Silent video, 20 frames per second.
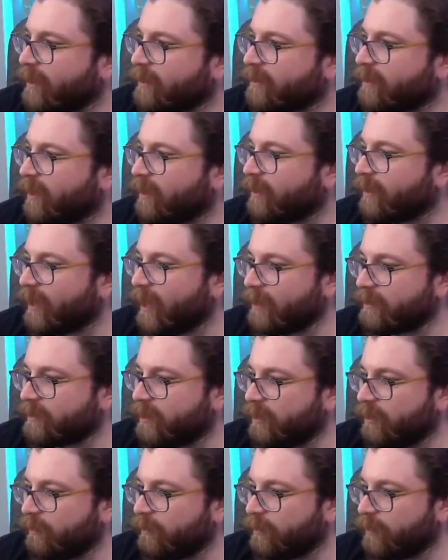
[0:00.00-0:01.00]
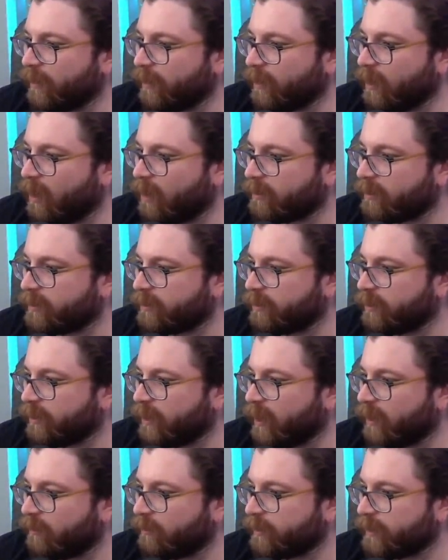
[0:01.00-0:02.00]
It's like it has to do with like oxygen
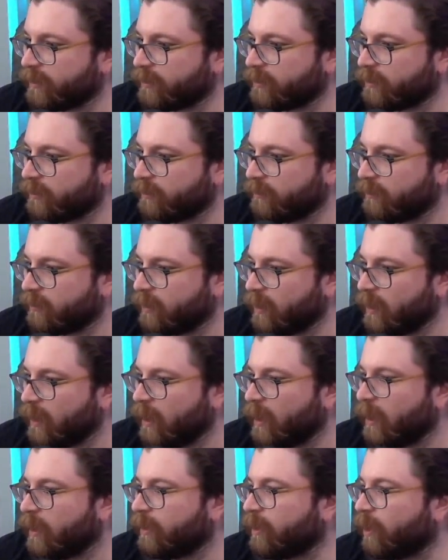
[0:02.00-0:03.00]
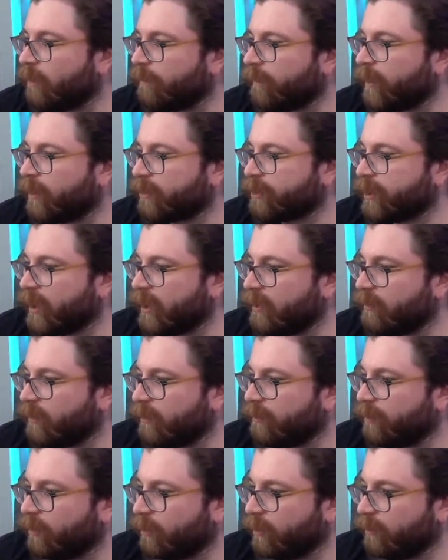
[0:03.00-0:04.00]
acquisition. No, Vaush,
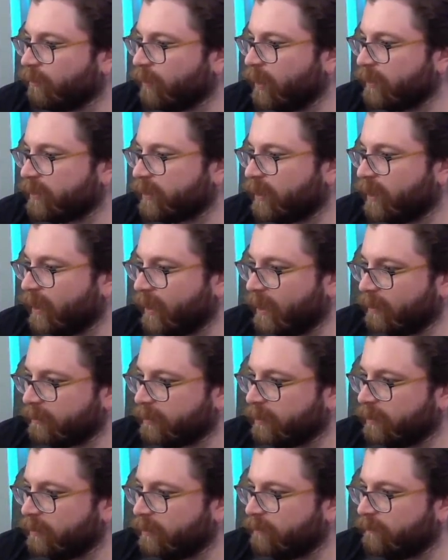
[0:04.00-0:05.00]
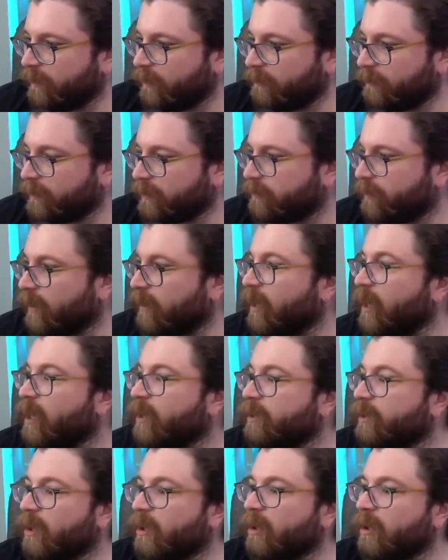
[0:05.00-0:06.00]
anyone born and raised at high altitude developed this trait.
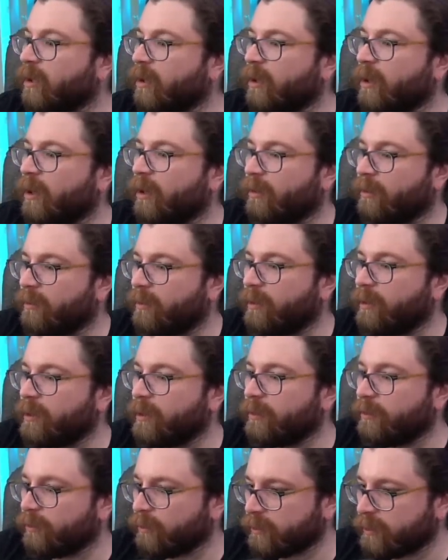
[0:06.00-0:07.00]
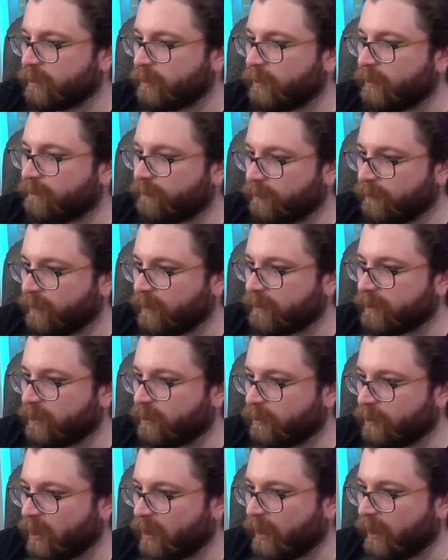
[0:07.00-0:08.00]
No. There are two different things
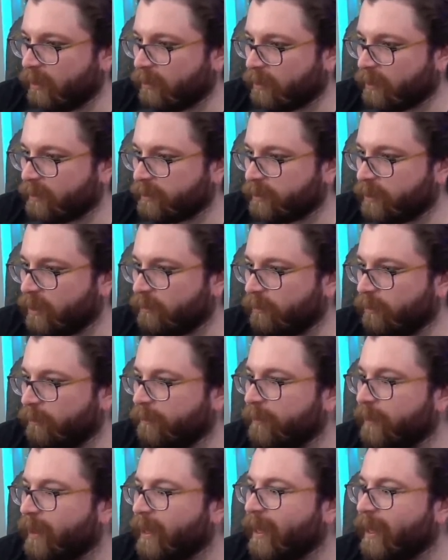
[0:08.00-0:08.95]
here, non-anarchist noble.